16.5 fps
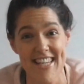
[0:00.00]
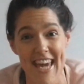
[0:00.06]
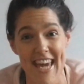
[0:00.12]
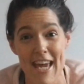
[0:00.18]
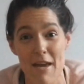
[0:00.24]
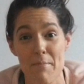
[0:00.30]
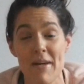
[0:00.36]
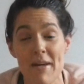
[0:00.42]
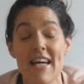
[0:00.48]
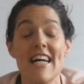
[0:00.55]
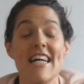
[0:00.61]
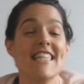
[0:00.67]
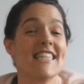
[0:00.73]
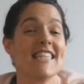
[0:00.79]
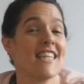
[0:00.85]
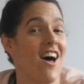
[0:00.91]
Keep
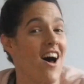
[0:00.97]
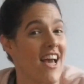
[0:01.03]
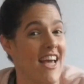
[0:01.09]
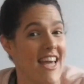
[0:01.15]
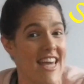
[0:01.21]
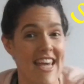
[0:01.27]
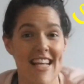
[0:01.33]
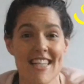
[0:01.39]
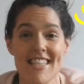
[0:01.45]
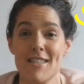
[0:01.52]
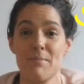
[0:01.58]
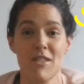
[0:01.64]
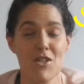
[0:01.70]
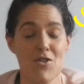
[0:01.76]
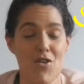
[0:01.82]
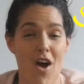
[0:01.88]
liking,
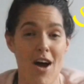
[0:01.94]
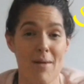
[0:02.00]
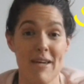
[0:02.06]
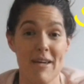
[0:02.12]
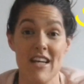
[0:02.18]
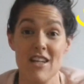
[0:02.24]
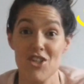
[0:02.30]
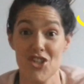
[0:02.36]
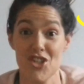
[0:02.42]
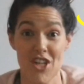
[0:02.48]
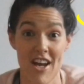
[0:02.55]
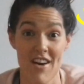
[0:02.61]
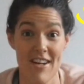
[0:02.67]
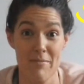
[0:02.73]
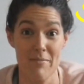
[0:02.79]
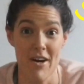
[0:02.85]
subscribing,
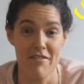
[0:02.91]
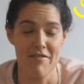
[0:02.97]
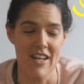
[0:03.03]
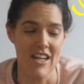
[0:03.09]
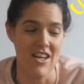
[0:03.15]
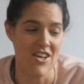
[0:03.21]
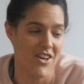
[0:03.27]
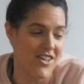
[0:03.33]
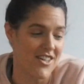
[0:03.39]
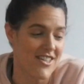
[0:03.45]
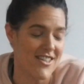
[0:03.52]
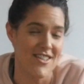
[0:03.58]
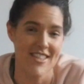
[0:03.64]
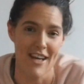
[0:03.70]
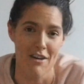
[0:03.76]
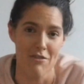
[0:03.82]
sharing my videos,
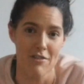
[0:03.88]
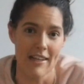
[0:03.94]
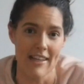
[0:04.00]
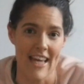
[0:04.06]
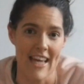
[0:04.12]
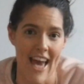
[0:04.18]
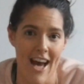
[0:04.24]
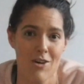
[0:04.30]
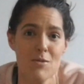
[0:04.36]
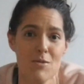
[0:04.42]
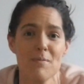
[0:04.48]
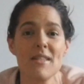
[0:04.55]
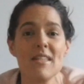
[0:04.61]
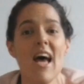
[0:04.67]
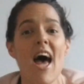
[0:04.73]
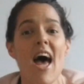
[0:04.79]
because that really
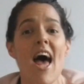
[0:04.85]
helps.